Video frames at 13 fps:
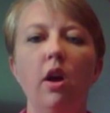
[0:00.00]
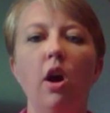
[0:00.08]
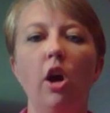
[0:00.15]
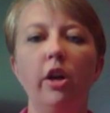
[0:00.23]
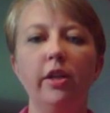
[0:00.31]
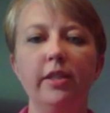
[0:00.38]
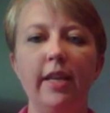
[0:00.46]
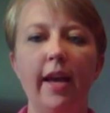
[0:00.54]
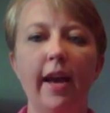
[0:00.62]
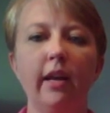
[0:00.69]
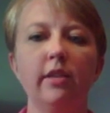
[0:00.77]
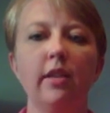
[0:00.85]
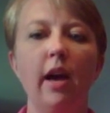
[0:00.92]
heart
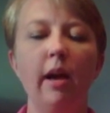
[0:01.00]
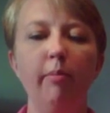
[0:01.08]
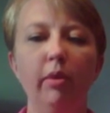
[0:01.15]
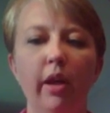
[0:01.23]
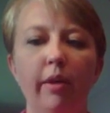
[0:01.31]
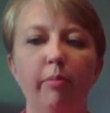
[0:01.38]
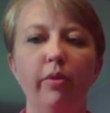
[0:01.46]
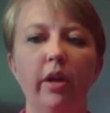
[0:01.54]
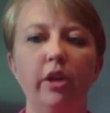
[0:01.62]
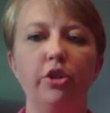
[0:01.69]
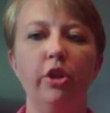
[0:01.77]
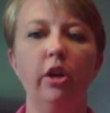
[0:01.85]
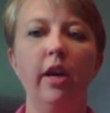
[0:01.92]
attacks, high blood
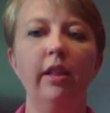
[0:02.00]
pressure,